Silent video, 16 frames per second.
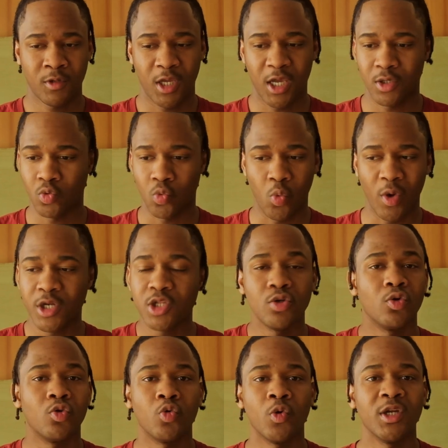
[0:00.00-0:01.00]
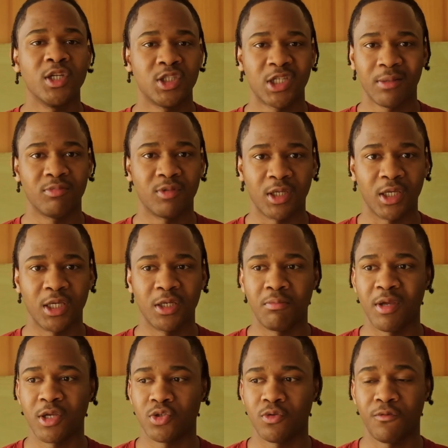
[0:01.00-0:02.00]
and when you create something, it
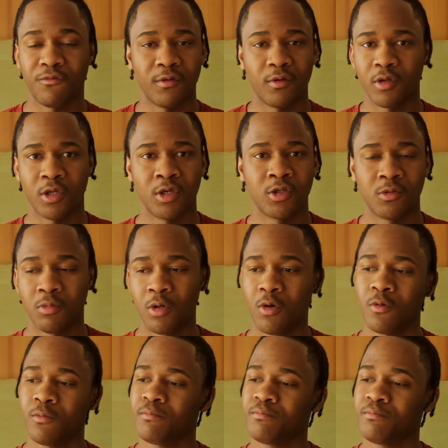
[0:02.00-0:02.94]
makes you feel good, bro,